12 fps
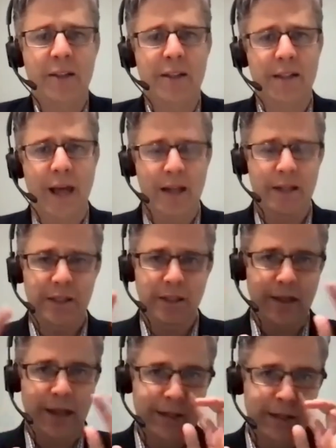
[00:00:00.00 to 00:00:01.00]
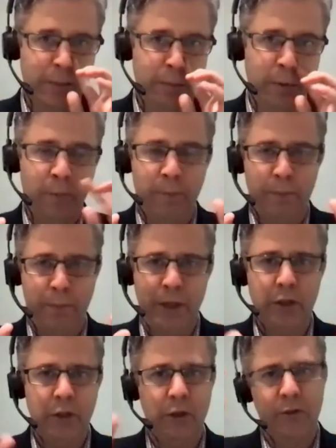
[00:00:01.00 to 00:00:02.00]
Just that that simple
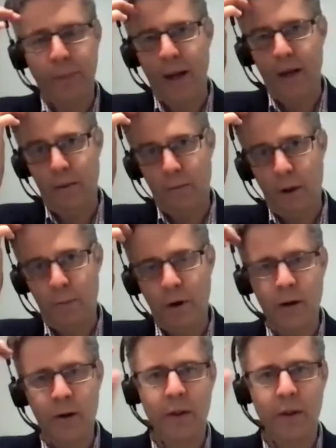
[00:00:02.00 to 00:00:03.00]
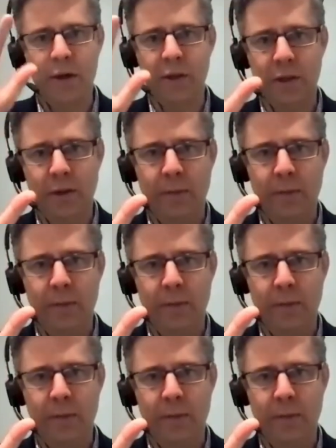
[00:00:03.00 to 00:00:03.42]
picture you've painted in my mind of those